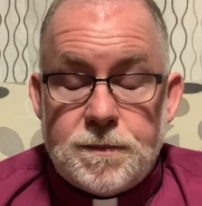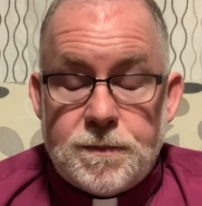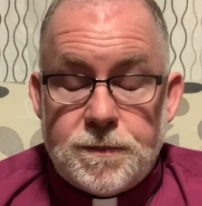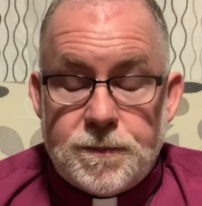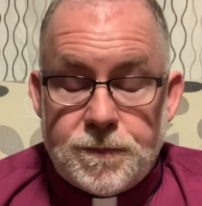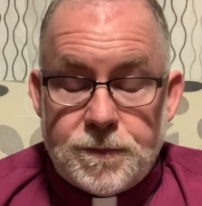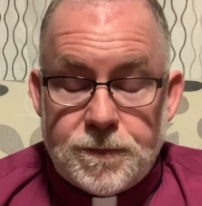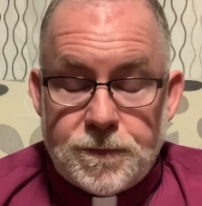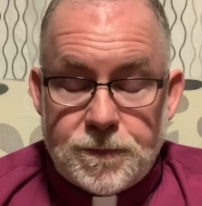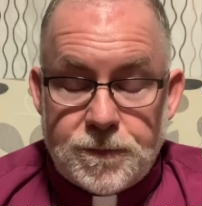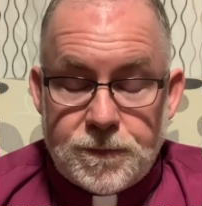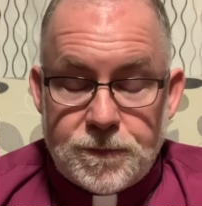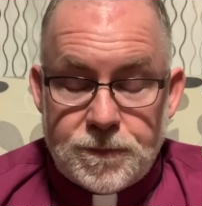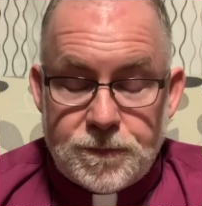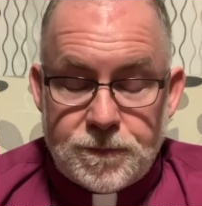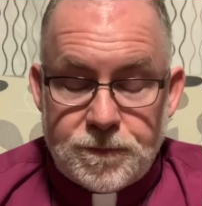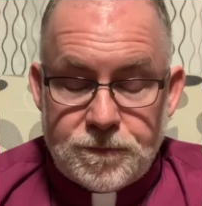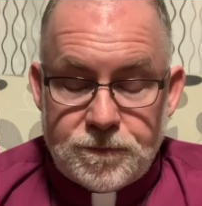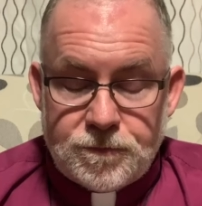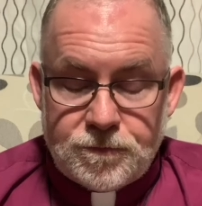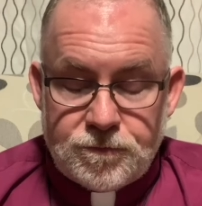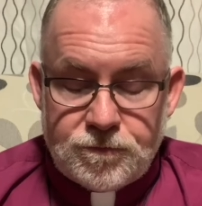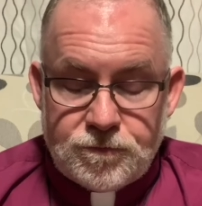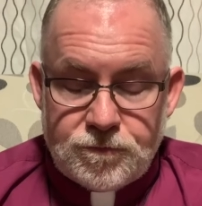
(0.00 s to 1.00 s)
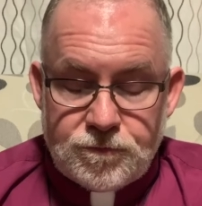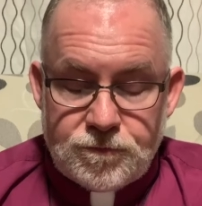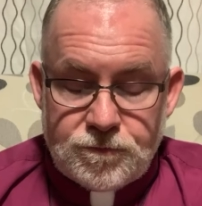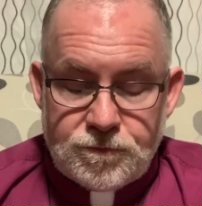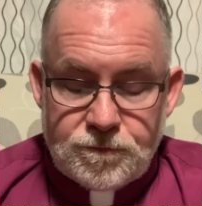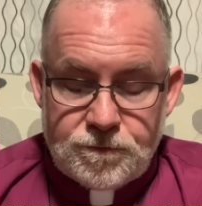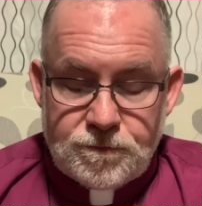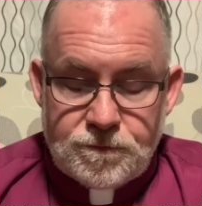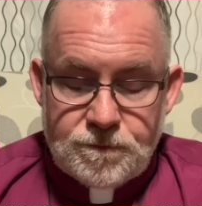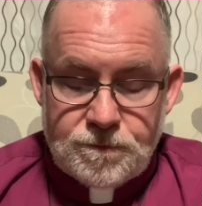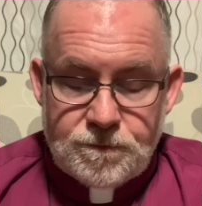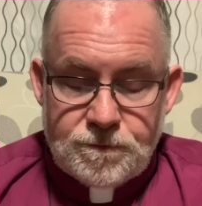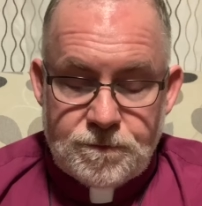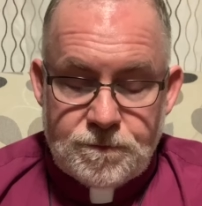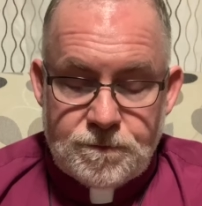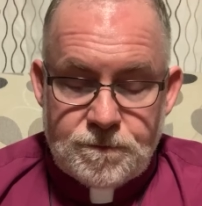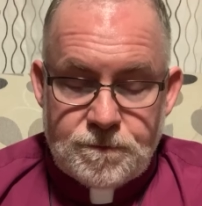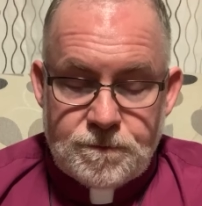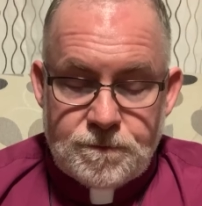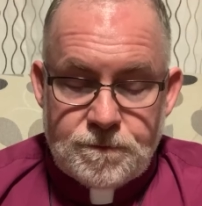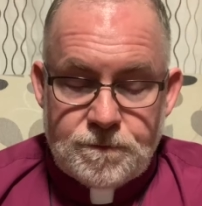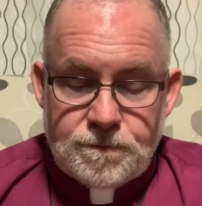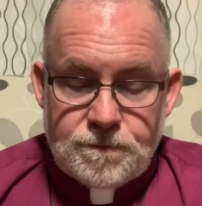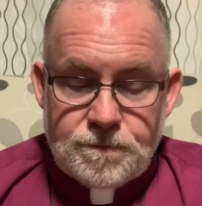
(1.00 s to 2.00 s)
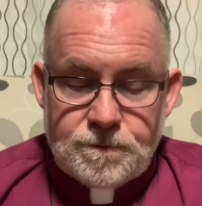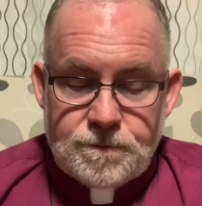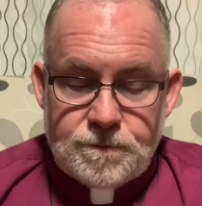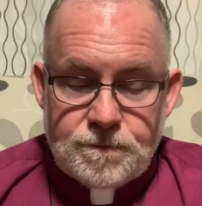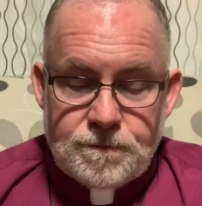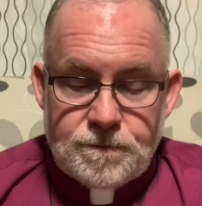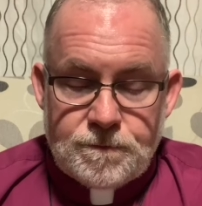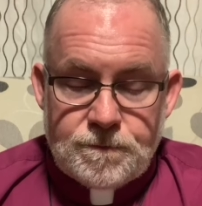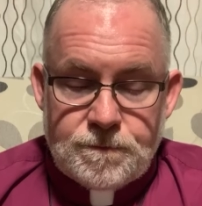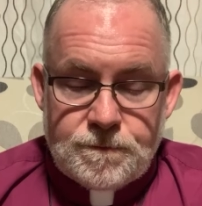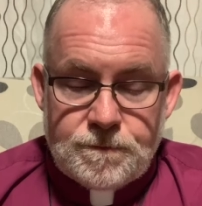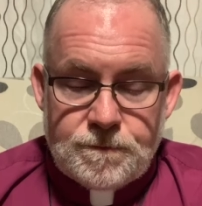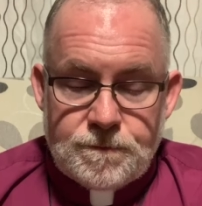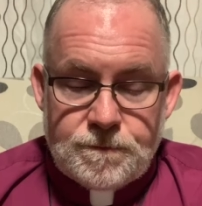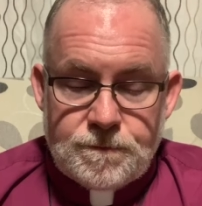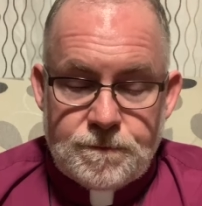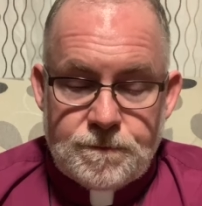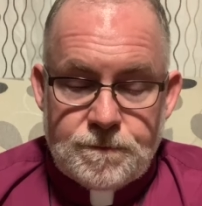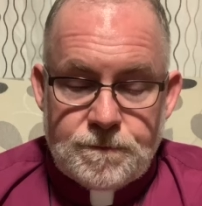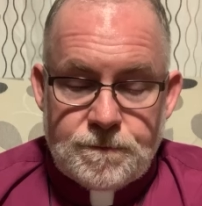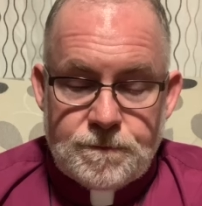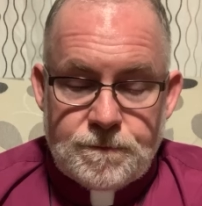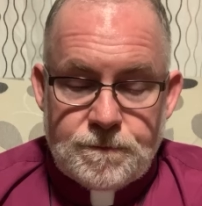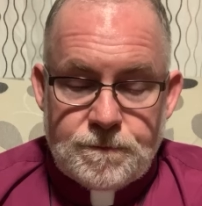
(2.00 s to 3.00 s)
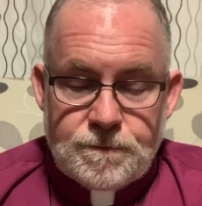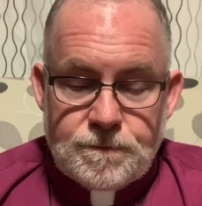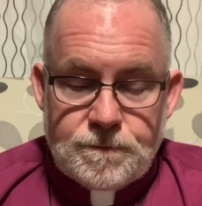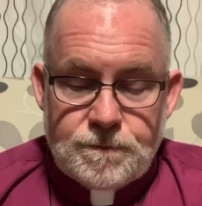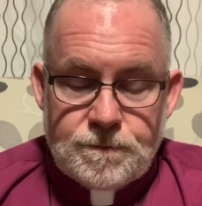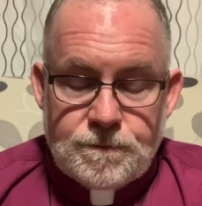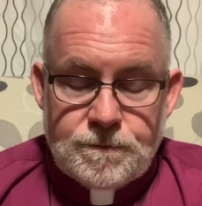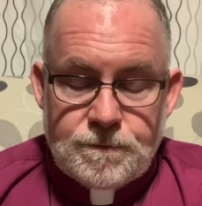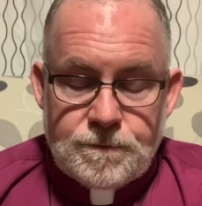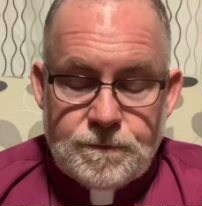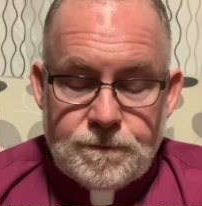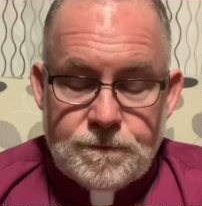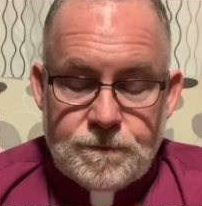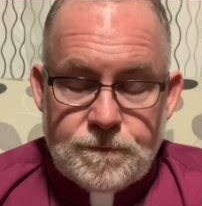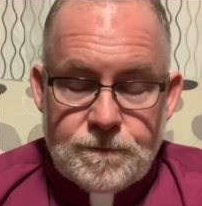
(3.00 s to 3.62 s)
(silence)